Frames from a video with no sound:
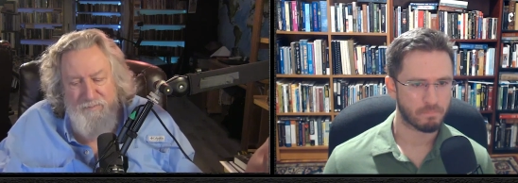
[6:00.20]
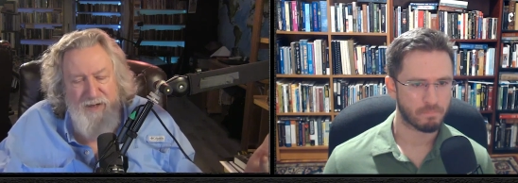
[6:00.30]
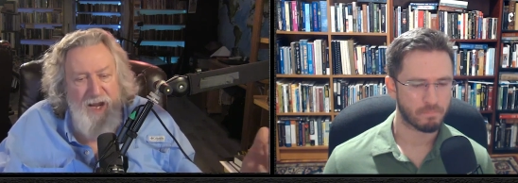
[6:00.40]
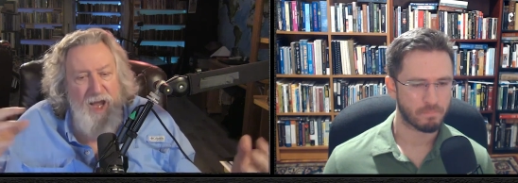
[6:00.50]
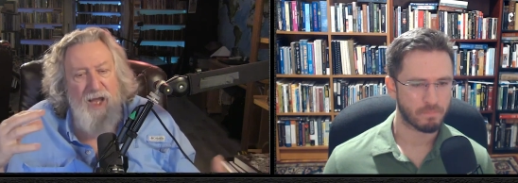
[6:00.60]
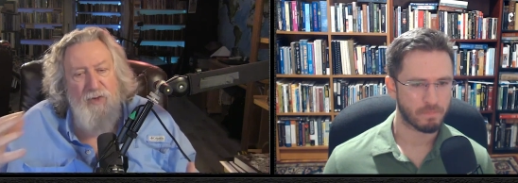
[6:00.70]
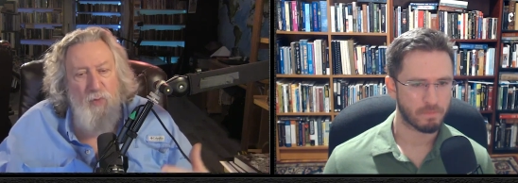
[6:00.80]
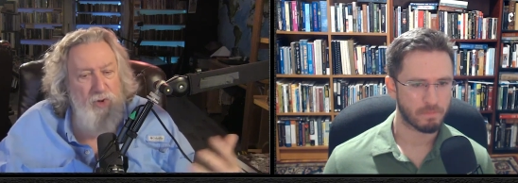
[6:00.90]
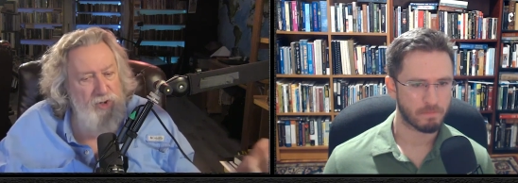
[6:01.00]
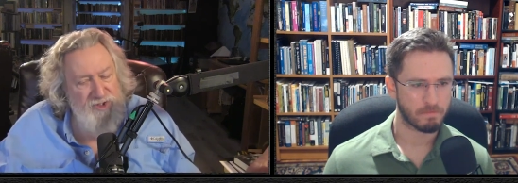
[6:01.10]
Speaker 1: beyond
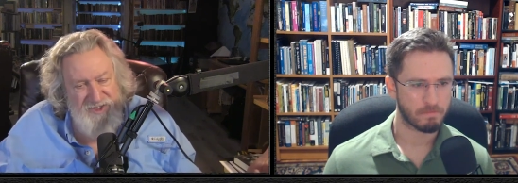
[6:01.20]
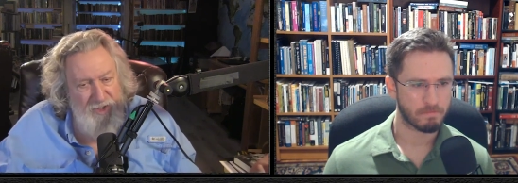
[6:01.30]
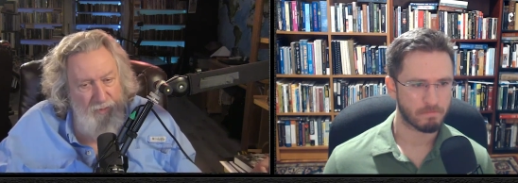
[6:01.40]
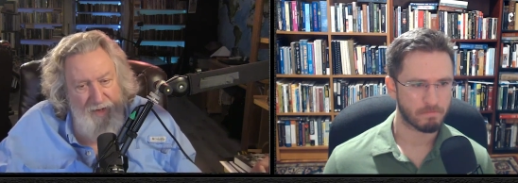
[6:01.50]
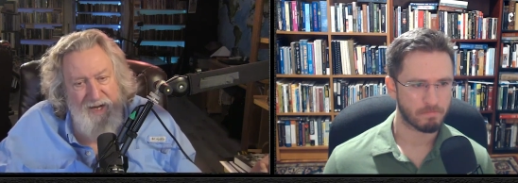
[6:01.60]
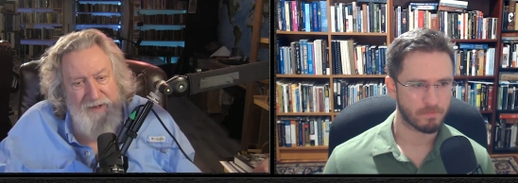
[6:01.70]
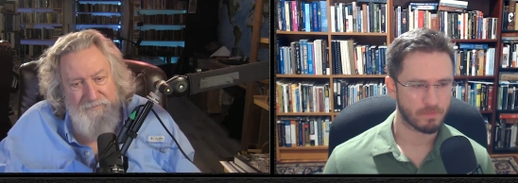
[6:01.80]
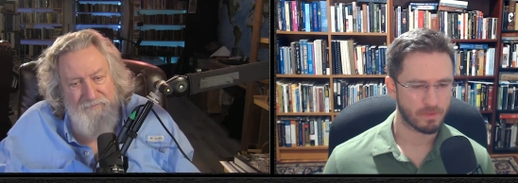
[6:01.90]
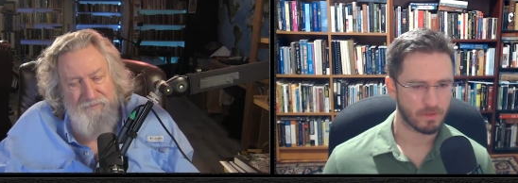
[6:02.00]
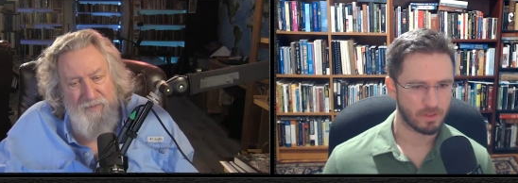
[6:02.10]
words in a way.
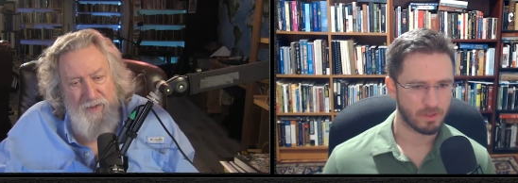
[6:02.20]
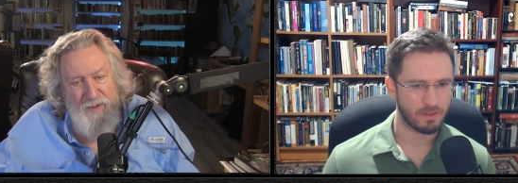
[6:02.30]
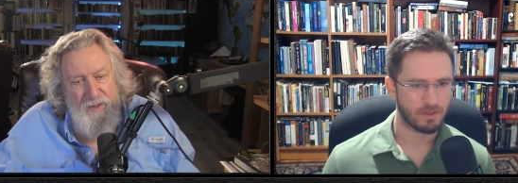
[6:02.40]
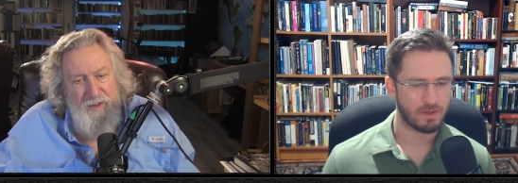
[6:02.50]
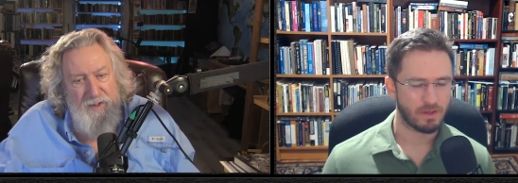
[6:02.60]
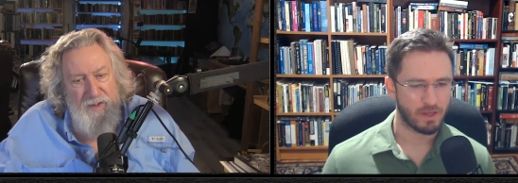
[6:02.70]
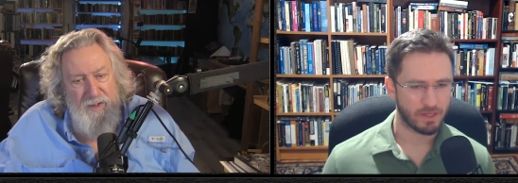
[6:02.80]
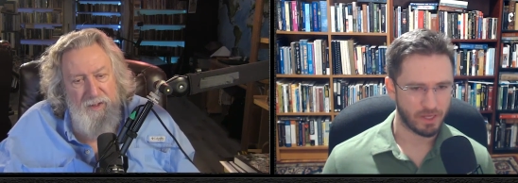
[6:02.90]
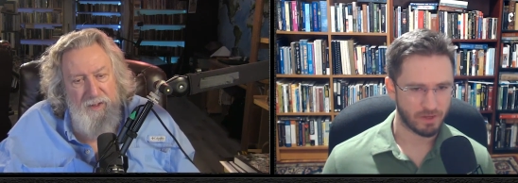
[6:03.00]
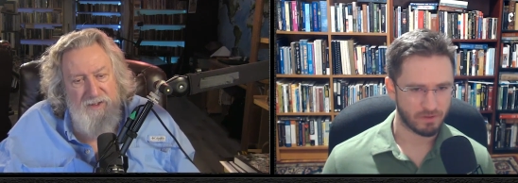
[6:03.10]

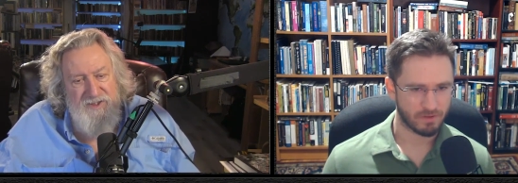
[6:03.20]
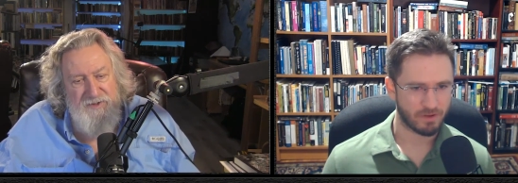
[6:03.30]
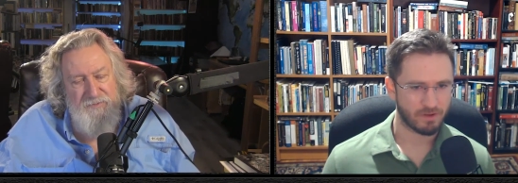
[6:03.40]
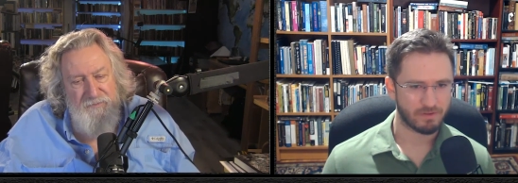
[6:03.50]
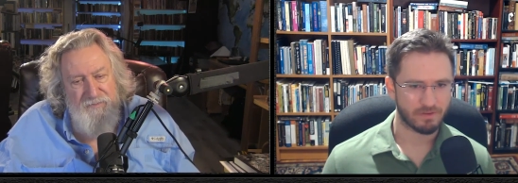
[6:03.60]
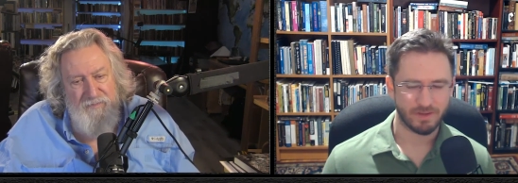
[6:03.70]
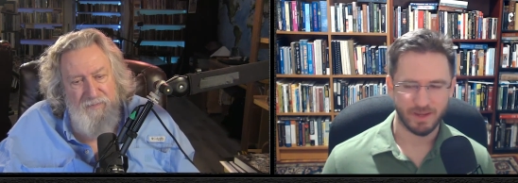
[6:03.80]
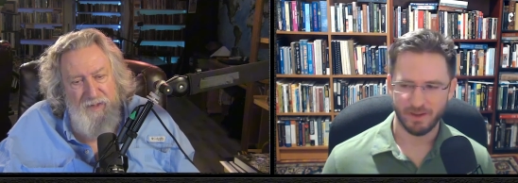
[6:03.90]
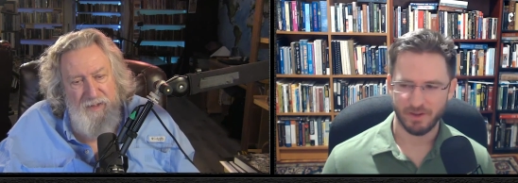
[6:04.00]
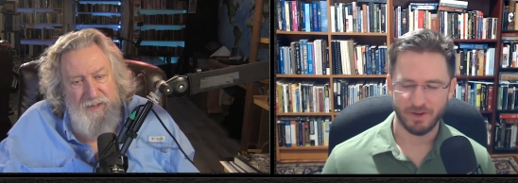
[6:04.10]
Speaker 2: Yeah.
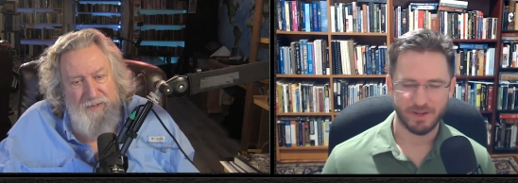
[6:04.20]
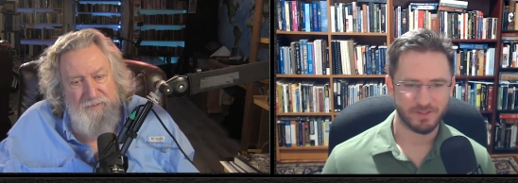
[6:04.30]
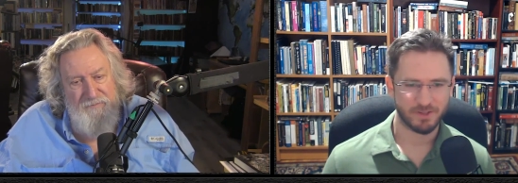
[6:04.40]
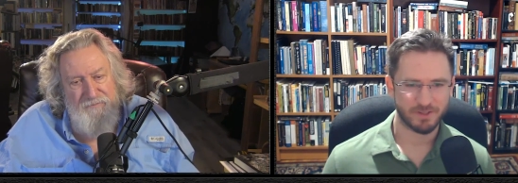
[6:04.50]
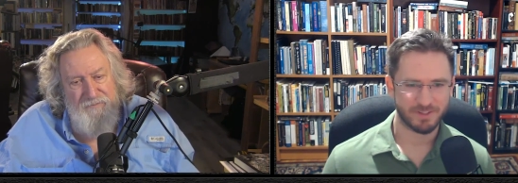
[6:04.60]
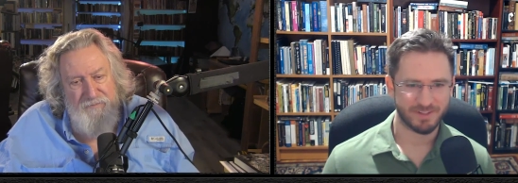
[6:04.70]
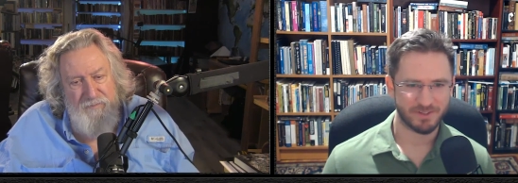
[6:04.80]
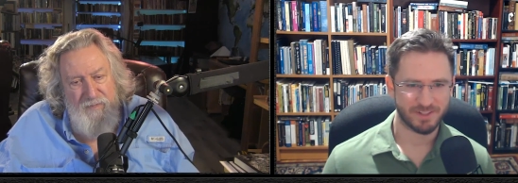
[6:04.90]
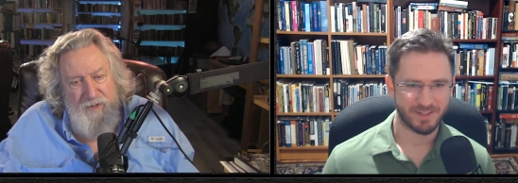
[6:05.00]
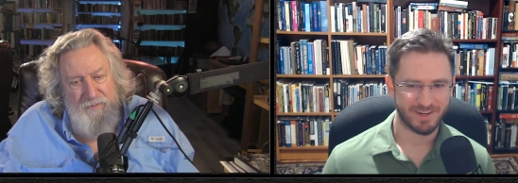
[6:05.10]
Yeah. Okay. So there's,
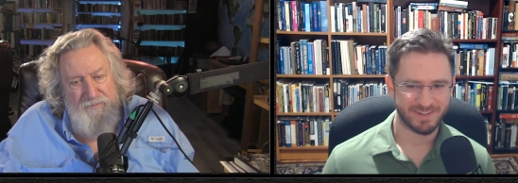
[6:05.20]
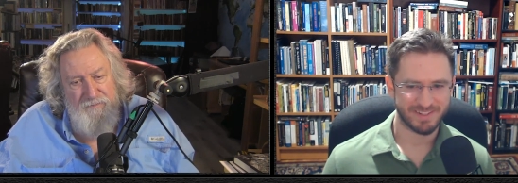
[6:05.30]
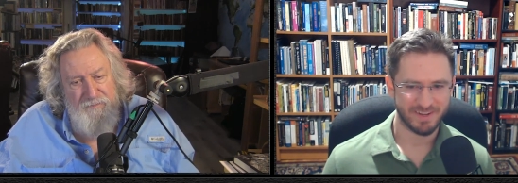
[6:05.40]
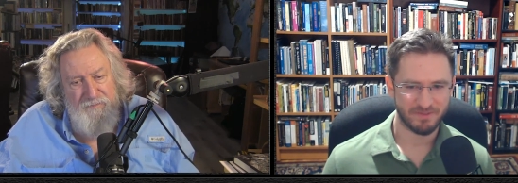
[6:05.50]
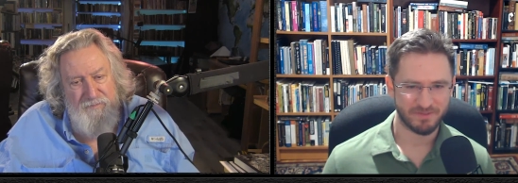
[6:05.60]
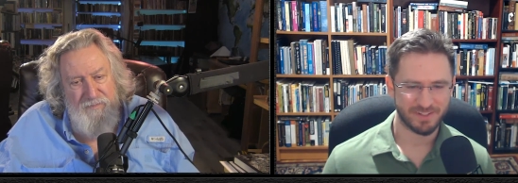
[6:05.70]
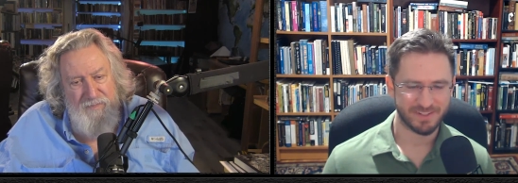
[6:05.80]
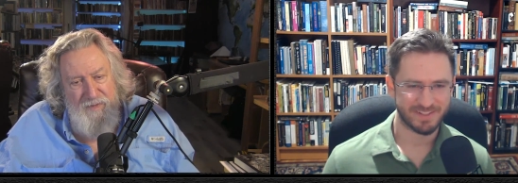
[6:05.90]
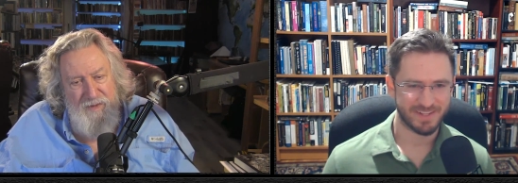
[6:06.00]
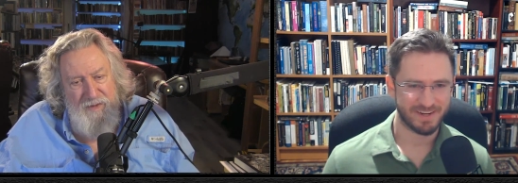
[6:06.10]
there's a lot of stuff
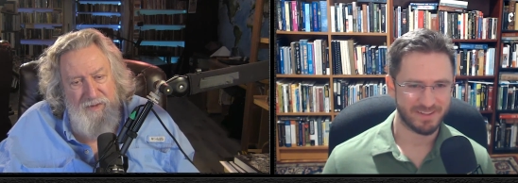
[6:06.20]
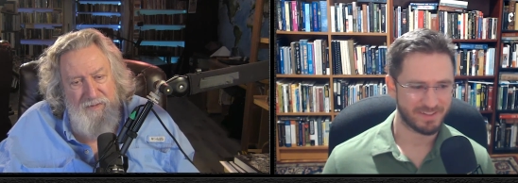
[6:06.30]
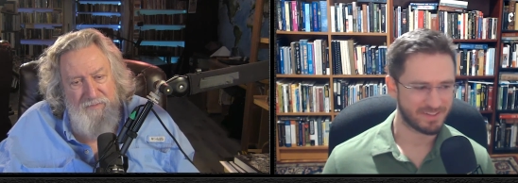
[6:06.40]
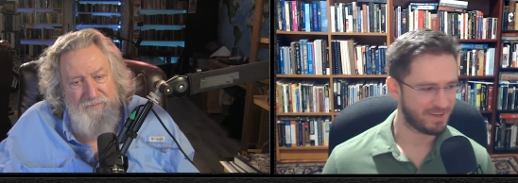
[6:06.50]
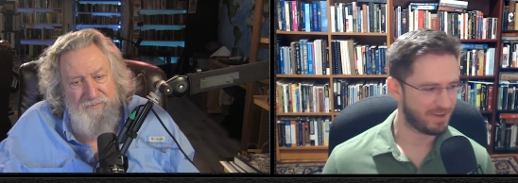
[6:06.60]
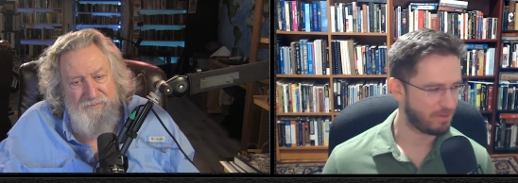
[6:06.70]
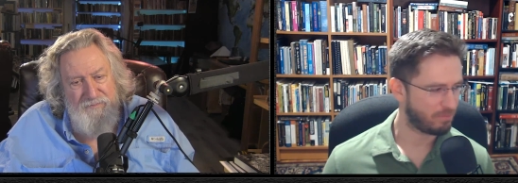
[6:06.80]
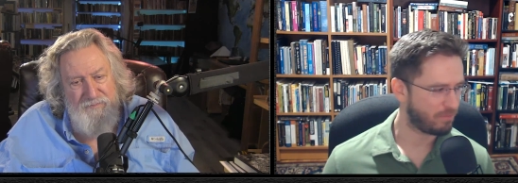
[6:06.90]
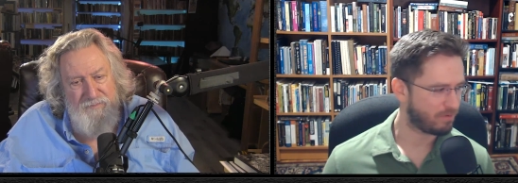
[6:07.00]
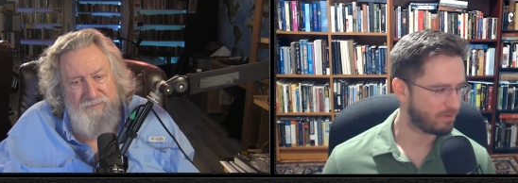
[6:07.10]
to say to this.
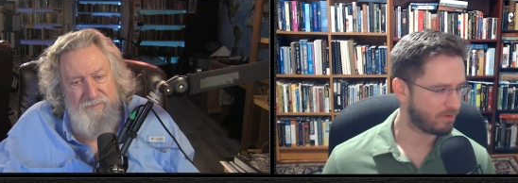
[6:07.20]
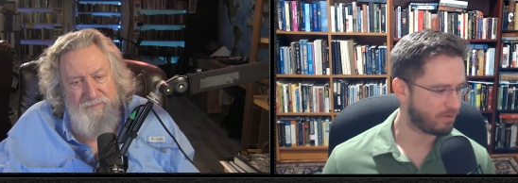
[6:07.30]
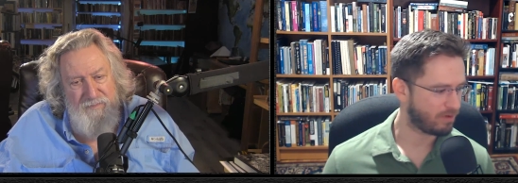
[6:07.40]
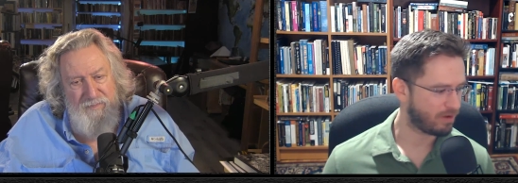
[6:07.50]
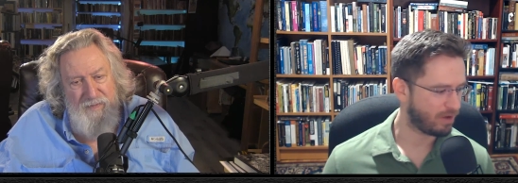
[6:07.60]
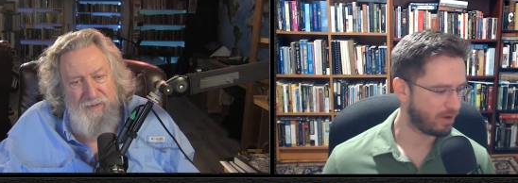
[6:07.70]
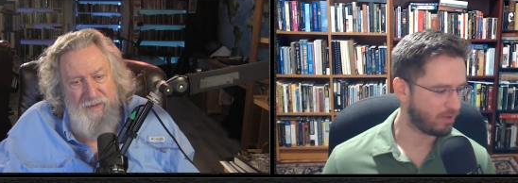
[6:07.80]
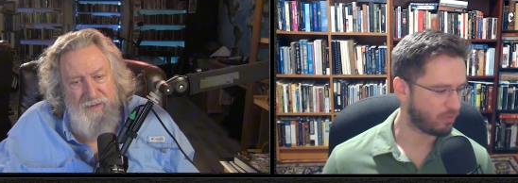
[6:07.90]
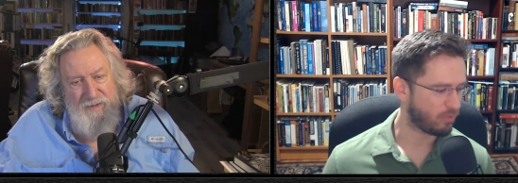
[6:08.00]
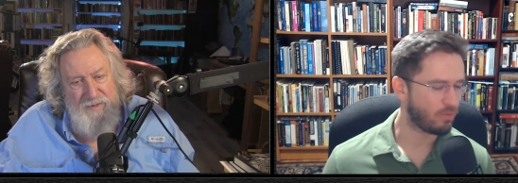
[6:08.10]
Um,
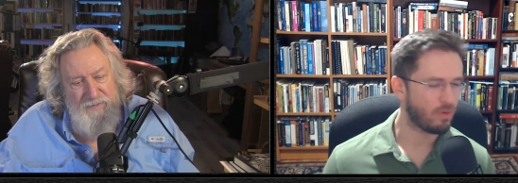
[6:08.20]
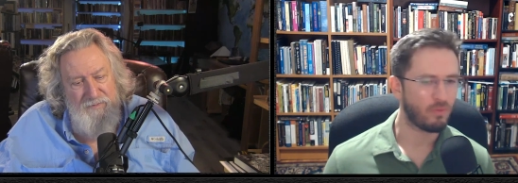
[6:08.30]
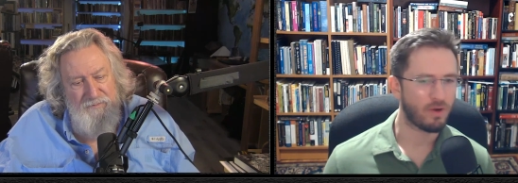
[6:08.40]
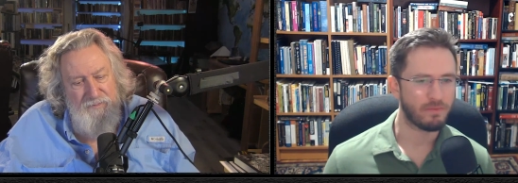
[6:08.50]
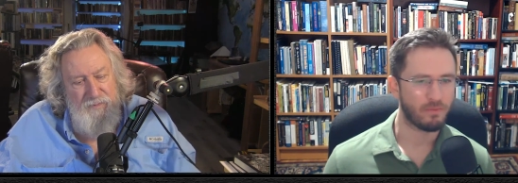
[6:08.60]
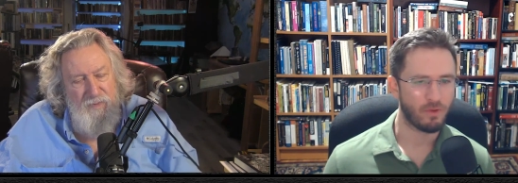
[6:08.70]
uh, well, one,